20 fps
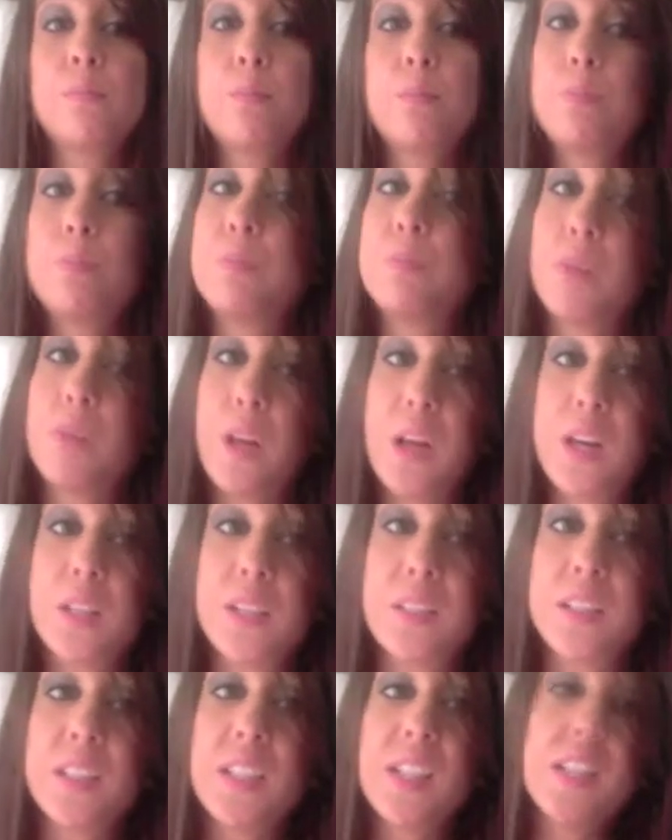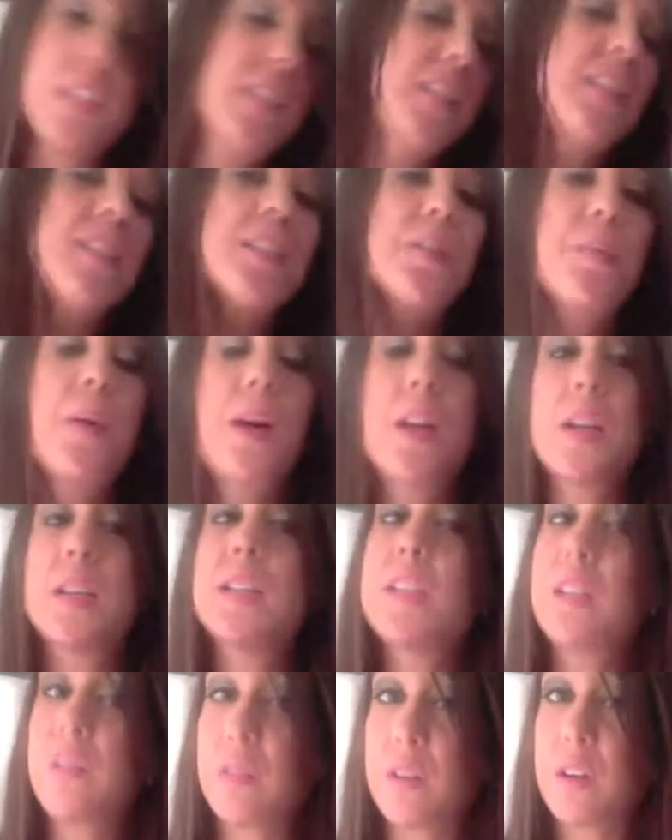plugs, and this is about a
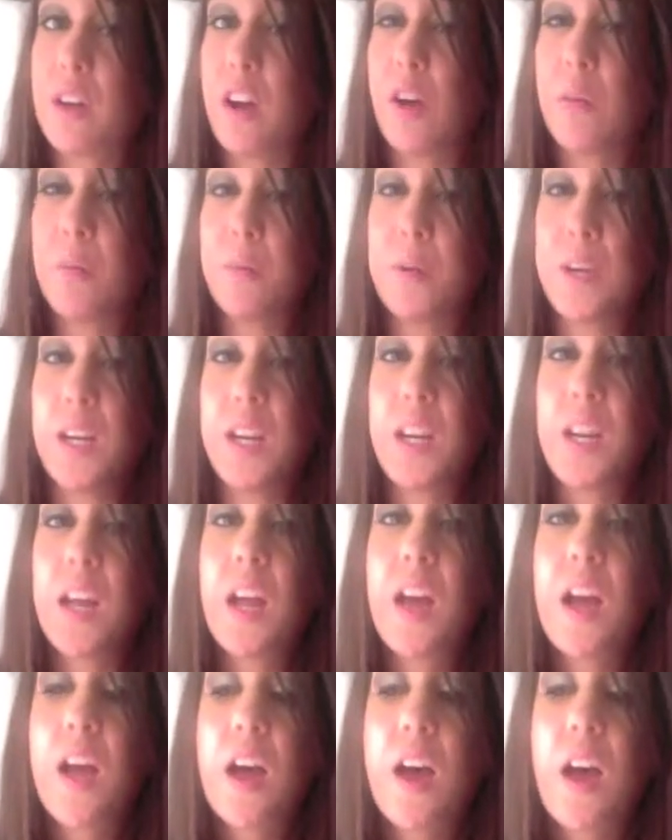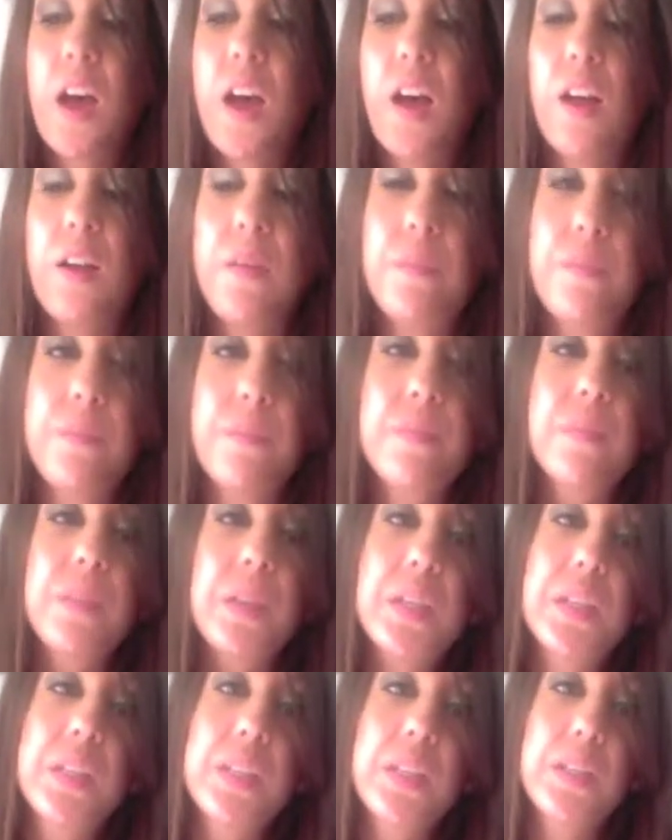different company. Um, this
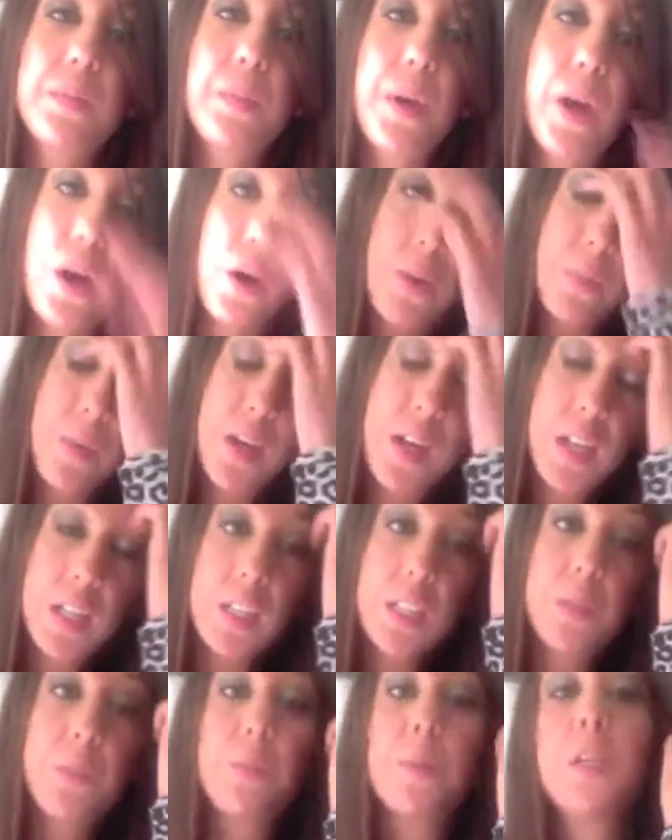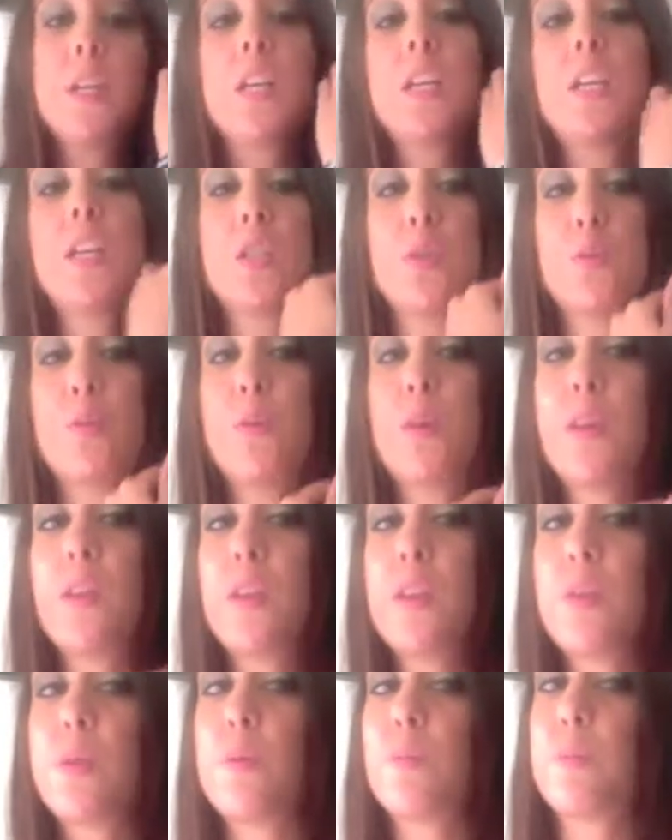is about my experience with
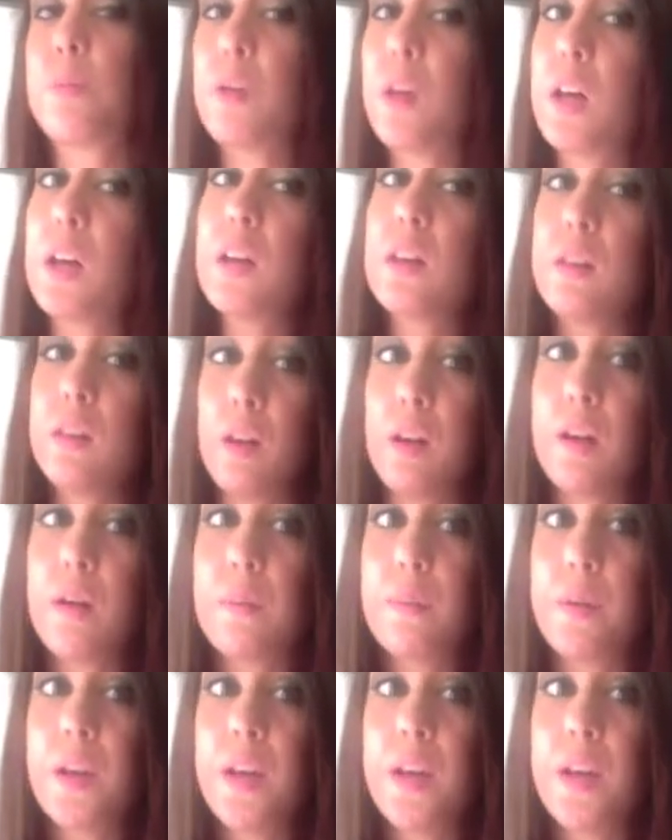Plug Club